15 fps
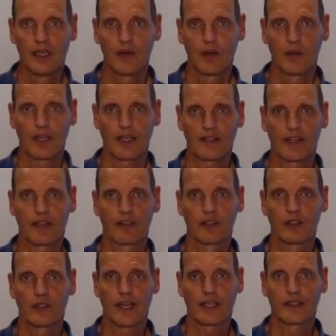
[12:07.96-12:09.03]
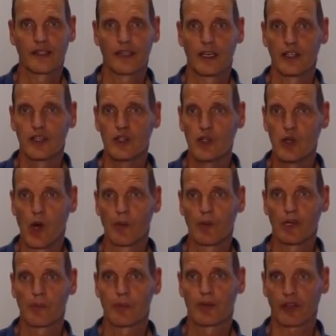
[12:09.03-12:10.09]
Well, let's have a look at the
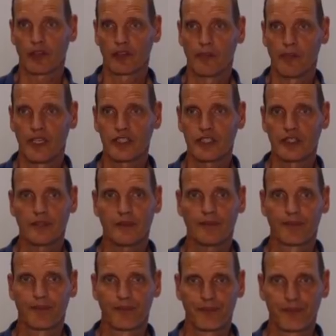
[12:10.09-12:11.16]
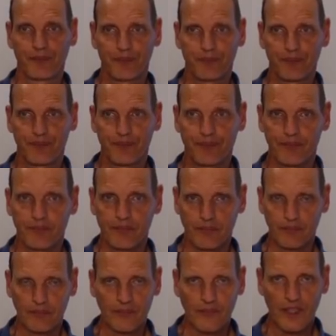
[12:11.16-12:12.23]
normal approximation.
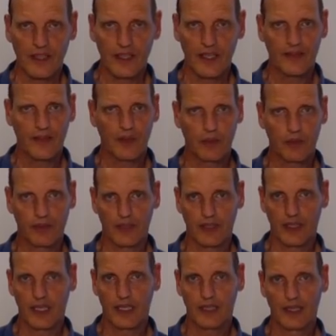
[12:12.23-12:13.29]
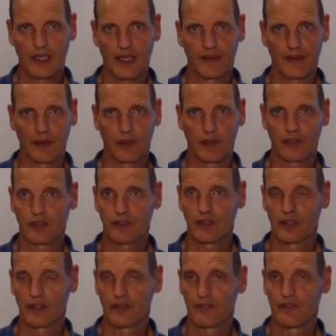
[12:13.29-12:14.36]
That was
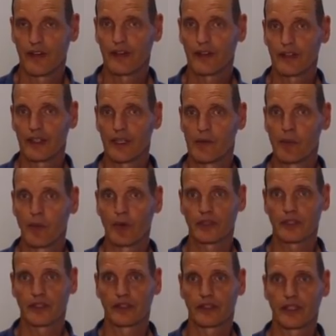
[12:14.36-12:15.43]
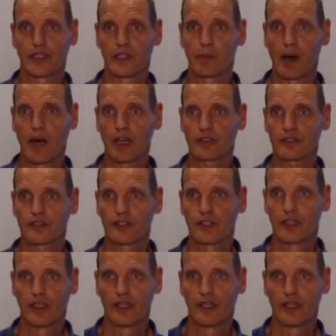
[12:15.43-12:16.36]
very important in the past,